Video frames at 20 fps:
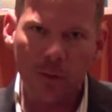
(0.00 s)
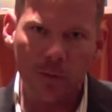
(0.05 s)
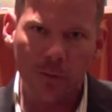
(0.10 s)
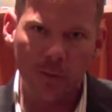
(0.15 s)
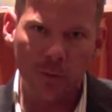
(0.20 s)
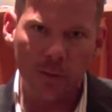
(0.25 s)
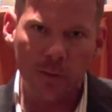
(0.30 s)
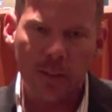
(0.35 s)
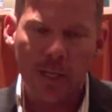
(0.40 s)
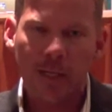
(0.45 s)

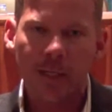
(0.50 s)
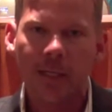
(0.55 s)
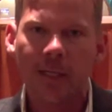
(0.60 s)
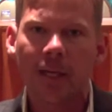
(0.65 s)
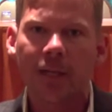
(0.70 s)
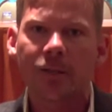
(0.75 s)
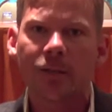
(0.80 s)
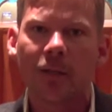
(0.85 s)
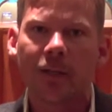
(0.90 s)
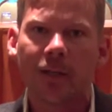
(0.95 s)
through attending
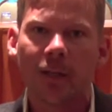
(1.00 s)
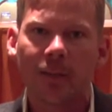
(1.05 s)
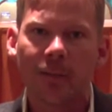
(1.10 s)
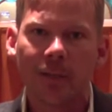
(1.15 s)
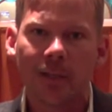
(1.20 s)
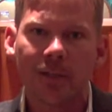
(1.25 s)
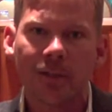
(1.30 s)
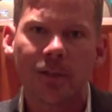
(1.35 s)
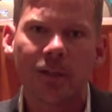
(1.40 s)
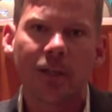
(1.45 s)

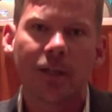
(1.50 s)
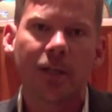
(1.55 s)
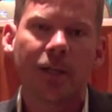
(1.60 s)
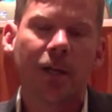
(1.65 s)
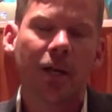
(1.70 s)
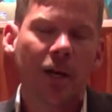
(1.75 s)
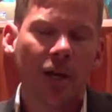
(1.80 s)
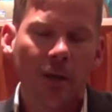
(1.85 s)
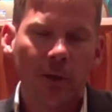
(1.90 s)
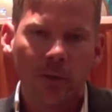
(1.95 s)
SAWC,
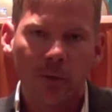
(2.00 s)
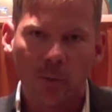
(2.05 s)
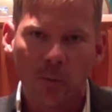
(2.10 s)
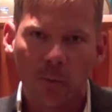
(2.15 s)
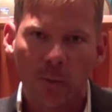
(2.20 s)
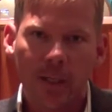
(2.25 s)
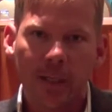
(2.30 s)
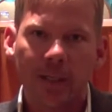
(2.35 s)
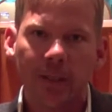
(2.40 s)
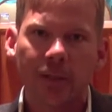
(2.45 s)
through
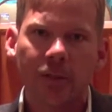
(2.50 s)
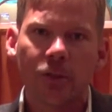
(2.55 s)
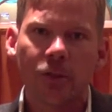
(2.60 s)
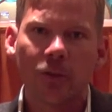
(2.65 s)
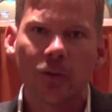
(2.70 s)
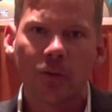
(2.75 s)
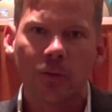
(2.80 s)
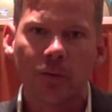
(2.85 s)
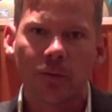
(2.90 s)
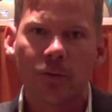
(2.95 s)
reading the
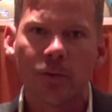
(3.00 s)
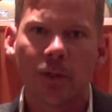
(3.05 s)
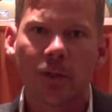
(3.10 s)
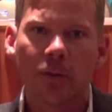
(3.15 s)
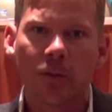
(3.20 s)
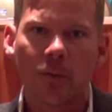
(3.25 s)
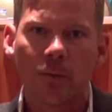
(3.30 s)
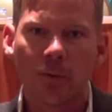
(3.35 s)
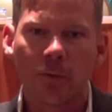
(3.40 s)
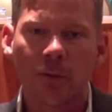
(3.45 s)
journals, and
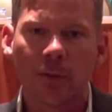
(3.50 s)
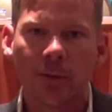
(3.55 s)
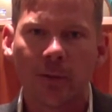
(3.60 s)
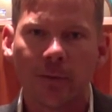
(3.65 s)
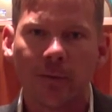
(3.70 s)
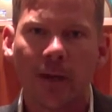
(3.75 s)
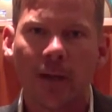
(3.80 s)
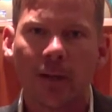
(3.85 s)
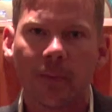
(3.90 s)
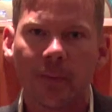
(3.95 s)
of course the
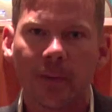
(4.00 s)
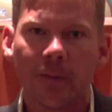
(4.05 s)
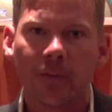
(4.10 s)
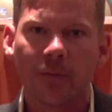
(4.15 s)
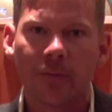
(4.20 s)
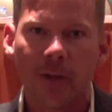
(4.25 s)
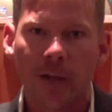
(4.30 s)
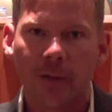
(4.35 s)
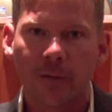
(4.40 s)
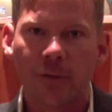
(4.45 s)
development of
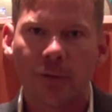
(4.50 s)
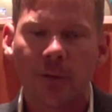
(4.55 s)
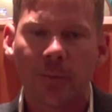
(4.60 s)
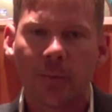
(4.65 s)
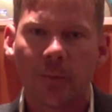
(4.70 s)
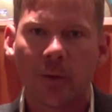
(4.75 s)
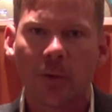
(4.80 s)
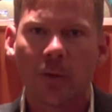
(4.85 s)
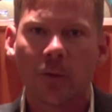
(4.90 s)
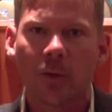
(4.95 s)
fellowship
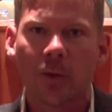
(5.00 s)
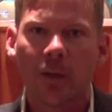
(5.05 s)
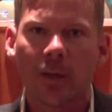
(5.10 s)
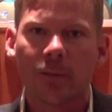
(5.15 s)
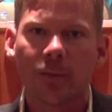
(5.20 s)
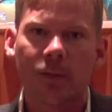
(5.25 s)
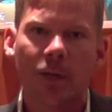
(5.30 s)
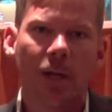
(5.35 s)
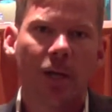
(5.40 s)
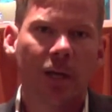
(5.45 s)

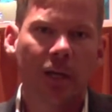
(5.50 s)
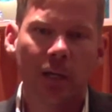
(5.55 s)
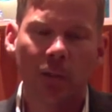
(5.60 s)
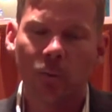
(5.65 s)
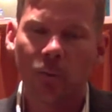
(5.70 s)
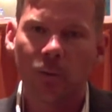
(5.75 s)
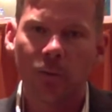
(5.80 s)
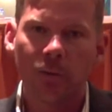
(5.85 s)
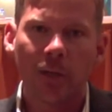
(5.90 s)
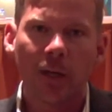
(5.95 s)
programs
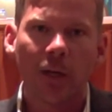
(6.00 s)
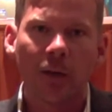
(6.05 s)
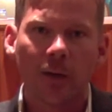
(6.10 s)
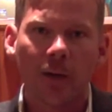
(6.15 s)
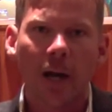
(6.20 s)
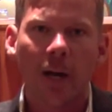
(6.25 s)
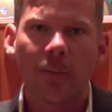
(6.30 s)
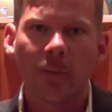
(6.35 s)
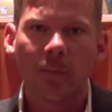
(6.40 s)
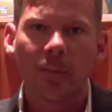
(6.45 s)
in wound care and
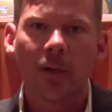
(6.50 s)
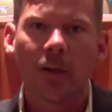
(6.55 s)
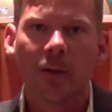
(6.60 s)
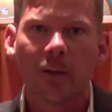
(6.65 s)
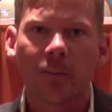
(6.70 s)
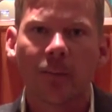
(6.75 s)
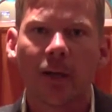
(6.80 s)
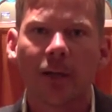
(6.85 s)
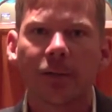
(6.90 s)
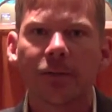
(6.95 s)

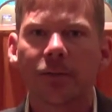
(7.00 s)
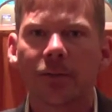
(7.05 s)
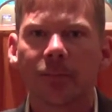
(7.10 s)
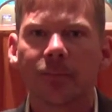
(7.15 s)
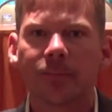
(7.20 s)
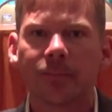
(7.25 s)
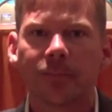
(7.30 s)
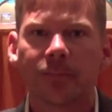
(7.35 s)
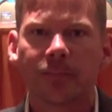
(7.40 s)
hyperbaric medicine.